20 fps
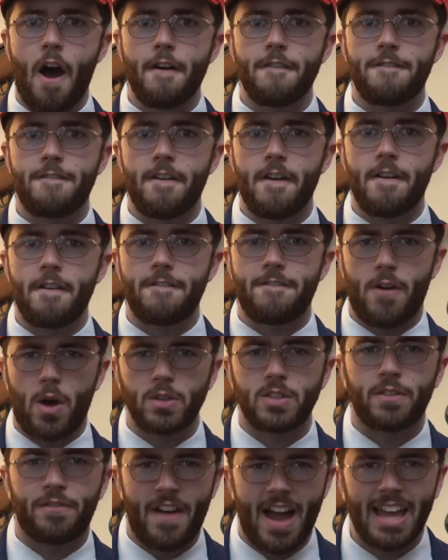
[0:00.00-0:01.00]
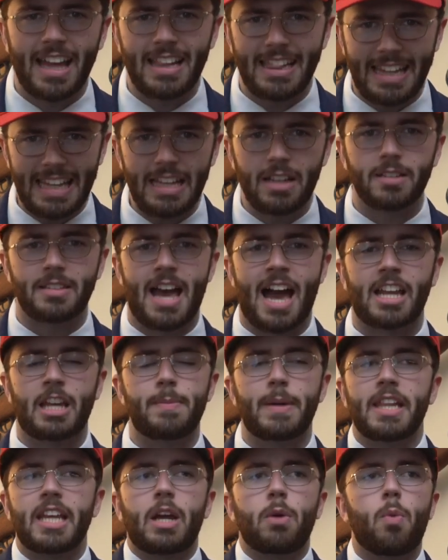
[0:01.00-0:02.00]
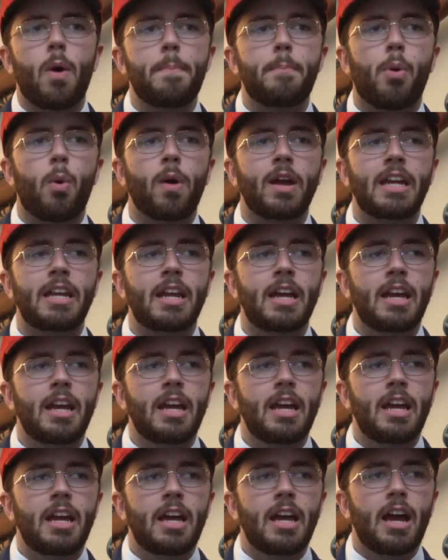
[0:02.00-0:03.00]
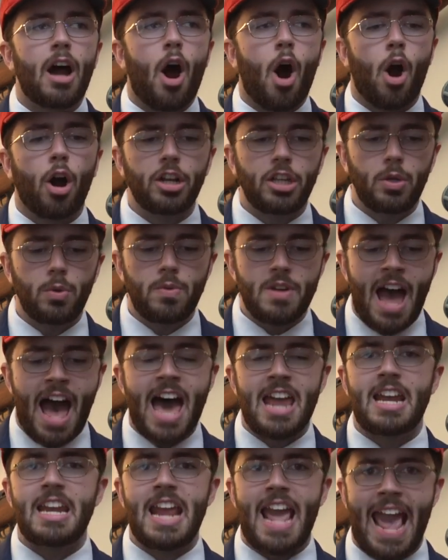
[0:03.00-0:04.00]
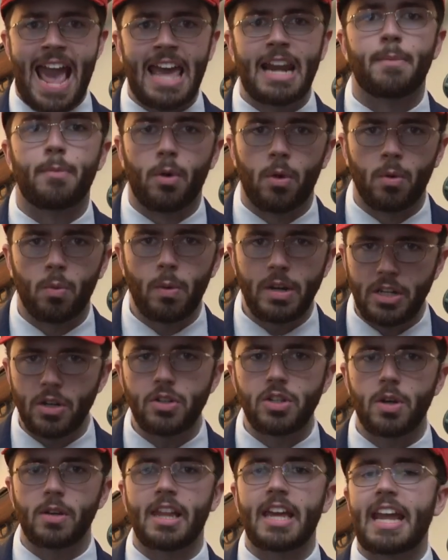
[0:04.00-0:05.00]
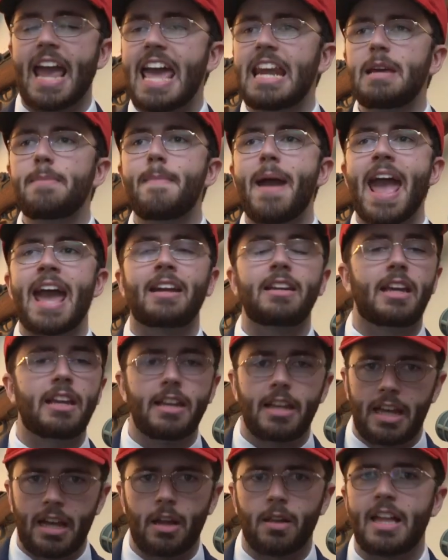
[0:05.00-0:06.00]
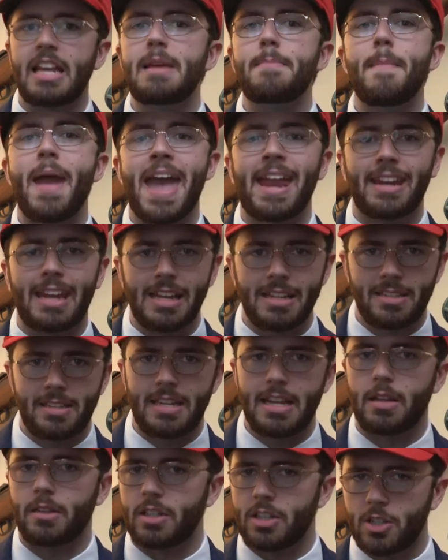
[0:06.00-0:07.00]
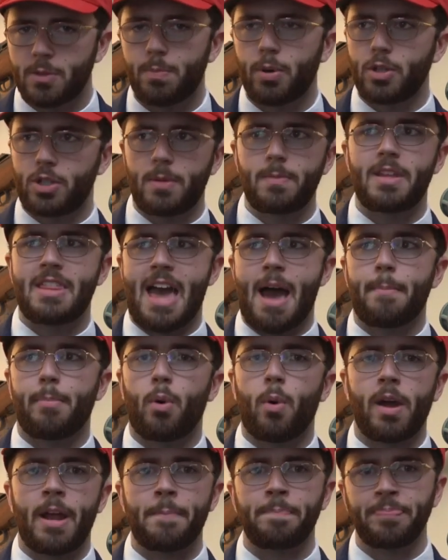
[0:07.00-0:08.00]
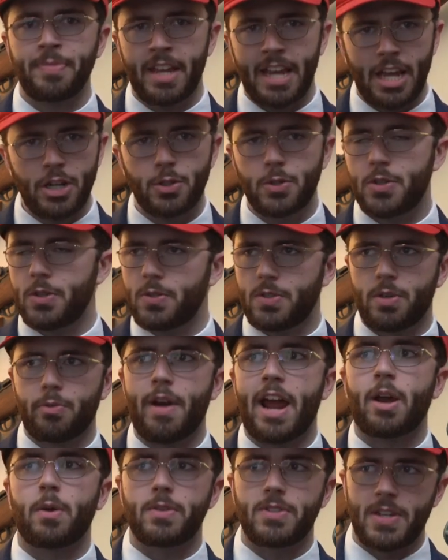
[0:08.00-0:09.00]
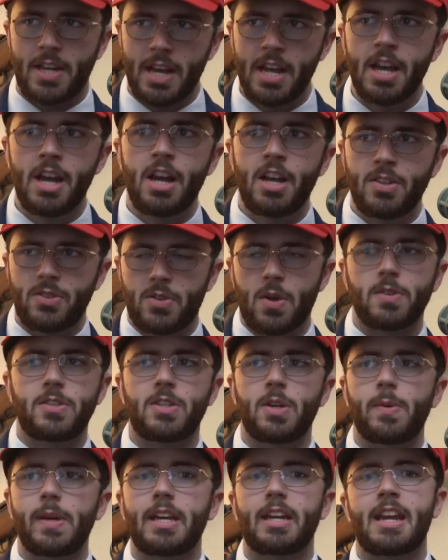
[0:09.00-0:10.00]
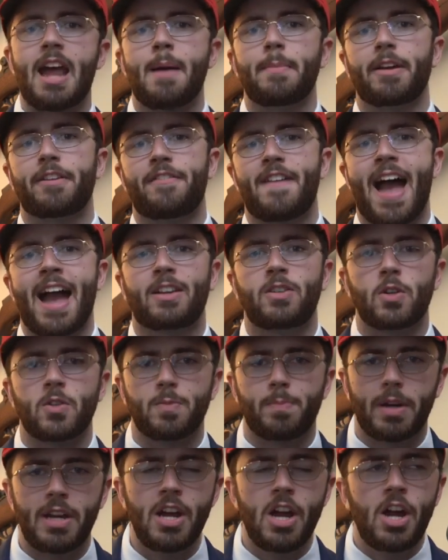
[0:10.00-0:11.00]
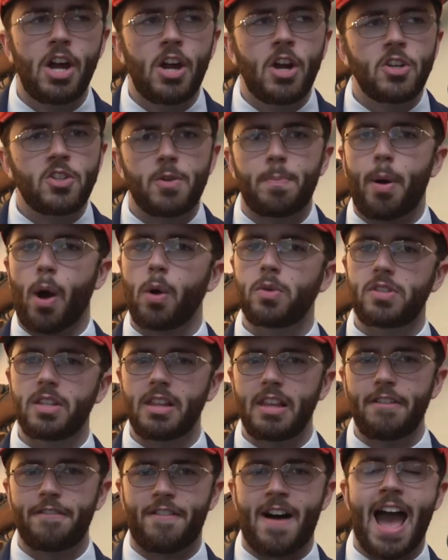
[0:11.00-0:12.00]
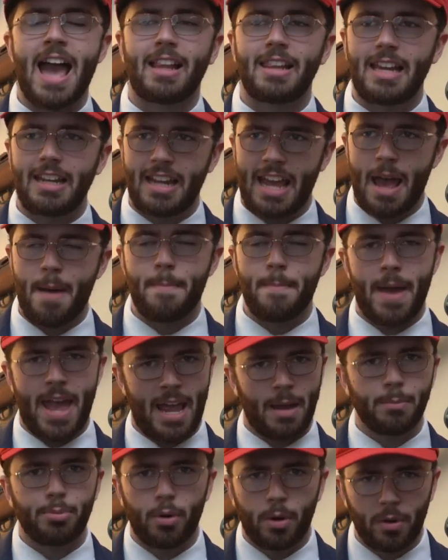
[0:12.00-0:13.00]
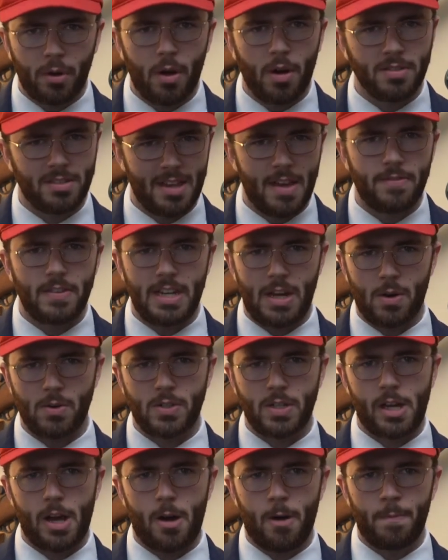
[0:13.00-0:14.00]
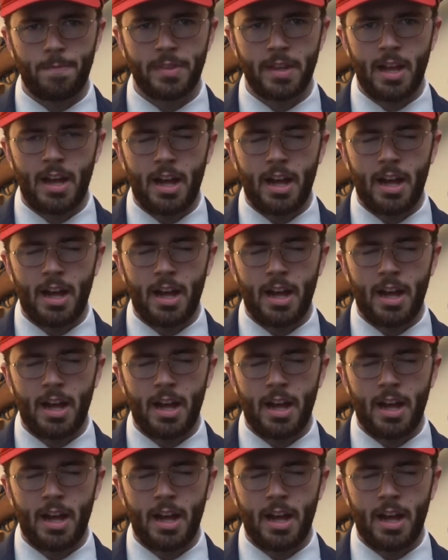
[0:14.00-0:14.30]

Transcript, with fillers: of falsifying a legal document. Like, at what point are you not an animal when you're doing like any man can kill, any man can steal. You just push him to that point, introduce the requisite socioeconomic factors, but supposedly violate campaign protocol seven years ago.